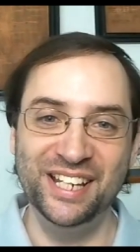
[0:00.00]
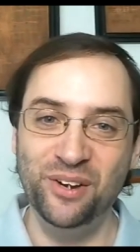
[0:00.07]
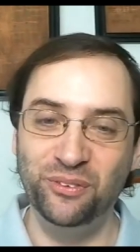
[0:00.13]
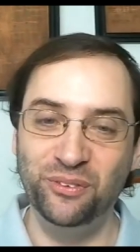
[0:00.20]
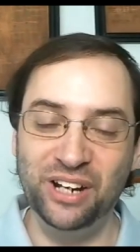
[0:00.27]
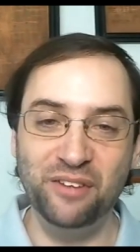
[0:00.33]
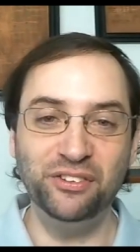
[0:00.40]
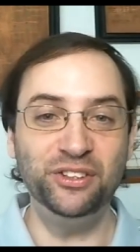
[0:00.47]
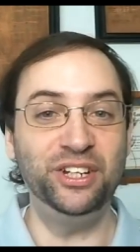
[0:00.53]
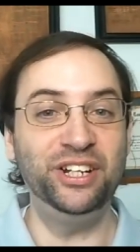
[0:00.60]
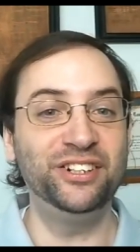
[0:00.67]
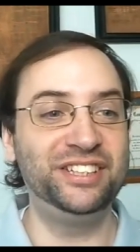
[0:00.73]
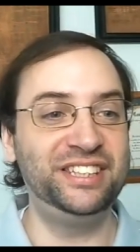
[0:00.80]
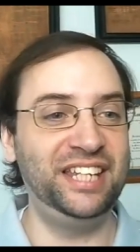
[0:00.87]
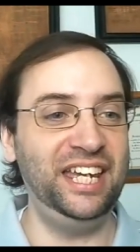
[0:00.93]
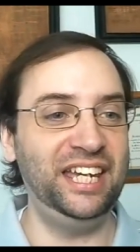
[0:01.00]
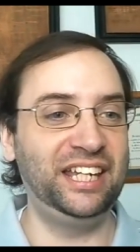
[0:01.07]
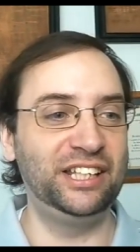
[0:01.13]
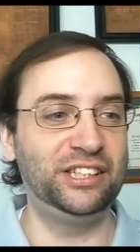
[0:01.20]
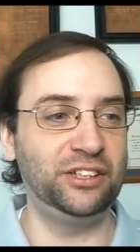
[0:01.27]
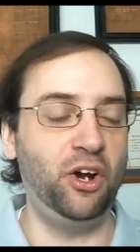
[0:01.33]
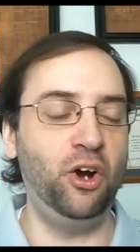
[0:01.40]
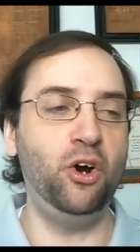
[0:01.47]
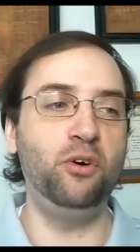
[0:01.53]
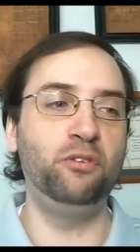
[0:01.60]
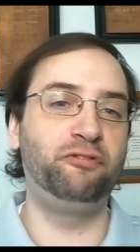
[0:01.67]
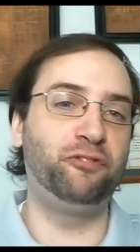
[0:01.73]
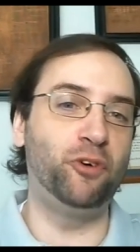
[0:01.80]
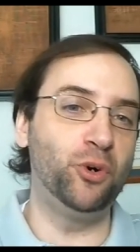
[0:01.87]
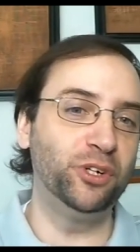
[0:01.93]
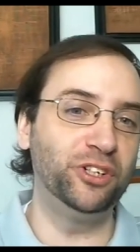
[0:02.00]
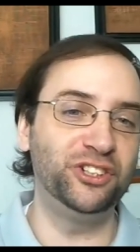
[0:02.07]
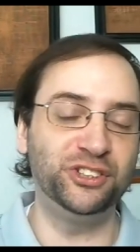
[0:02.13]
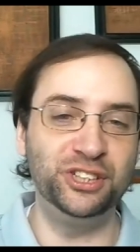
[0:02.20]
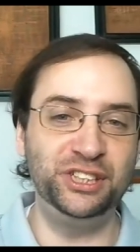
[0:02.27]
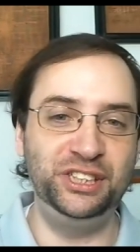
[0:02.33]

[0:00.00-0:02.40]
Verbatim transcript: Whenever you hear tickets, oh, foreigners are